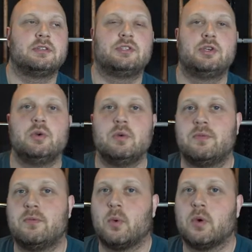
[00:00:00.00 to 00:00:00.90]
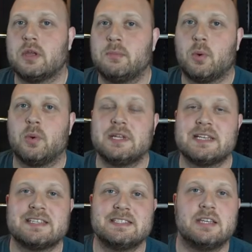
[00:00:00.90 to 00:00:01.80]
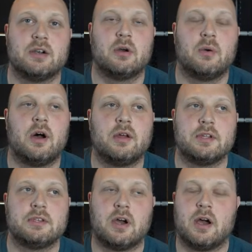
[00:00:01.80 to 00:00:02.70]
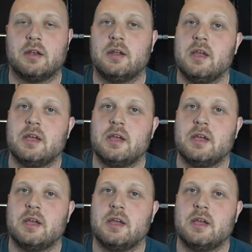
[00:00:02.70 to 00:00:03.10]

240.0 on the dot.